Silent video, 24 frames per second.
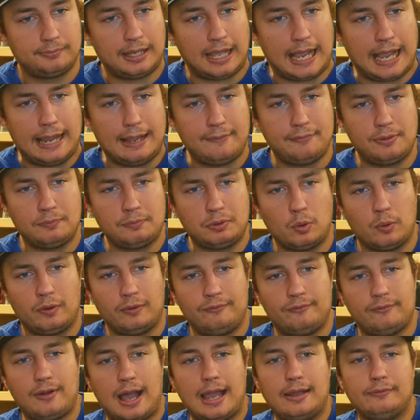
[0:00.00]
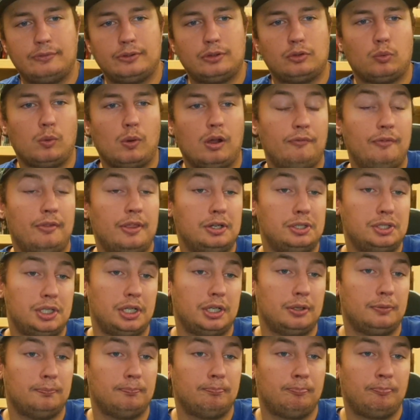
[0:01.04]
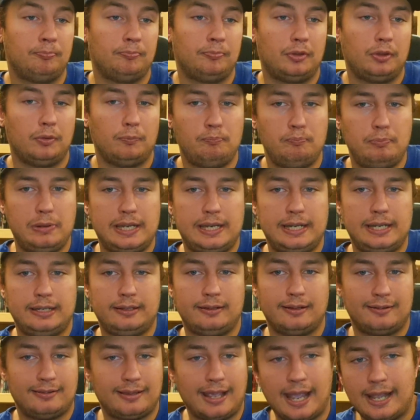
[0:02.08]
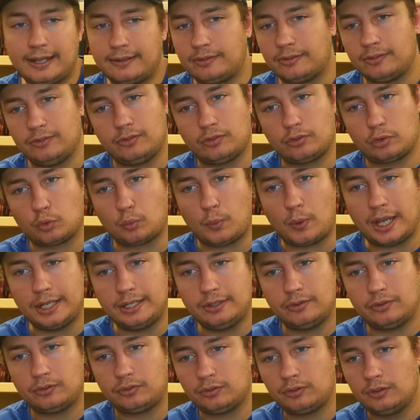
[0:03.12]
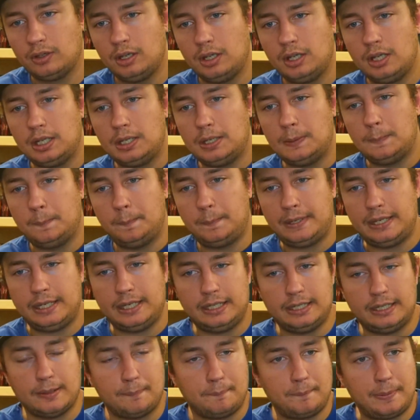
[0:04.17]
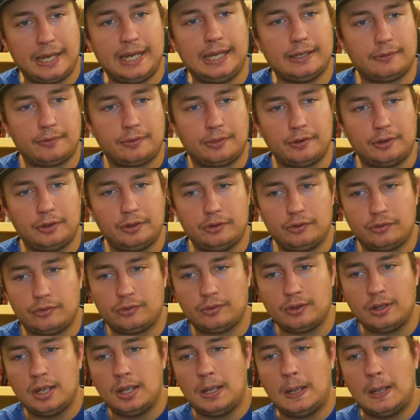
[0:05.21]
I have them going 5-12 this year. Beating the Texans twice. Beating the Panthers.